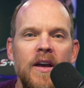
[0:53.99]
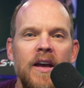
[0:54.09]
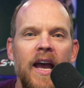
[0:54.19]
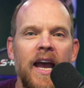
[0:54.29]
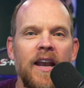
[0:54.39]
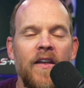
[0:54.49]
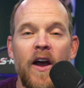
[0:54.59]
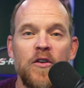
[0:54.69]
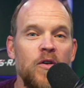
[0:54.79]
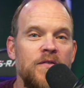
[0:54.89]
And they
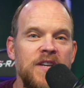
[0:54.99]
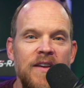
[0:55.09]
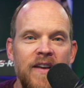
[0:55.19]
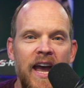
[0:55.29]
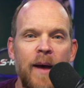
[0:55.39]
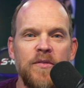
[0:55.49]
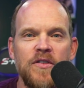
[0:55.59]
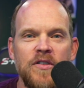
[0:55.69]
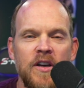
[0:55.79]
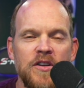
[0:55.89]
also have TV apps and
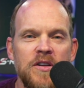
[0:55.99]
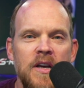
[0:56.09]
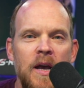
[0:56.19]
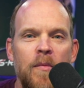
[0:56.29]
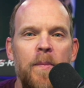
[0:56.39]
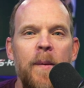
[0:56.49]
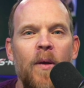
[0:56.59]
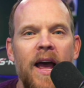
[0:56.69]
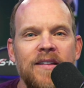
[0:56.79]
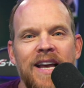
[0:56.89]
such. But people
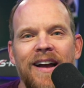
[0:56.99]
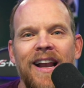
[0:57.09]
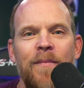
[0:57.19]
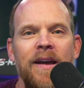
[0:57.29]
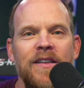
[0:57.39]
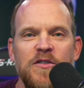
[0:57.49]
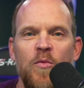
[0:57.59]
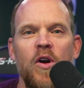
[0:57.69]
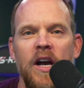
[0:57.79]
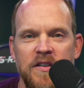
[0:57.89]
ask, how can I make this
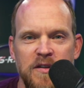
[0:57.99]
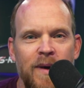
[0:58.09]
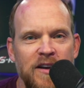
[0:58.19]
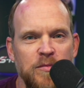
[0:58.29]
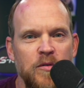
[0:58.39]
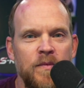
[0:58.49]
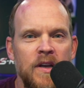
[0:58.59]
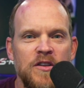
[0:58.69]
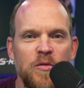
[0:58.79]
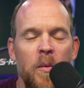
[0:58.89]
more customizable?
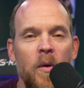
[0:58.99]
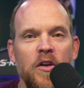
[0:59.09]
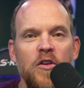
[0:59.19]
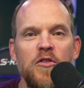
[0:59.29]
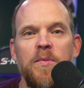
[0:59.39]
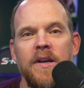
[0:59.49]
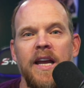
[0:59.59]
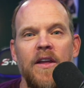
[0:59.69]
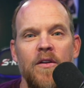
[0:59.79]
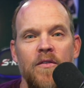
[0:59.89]
So what we want to do is put together a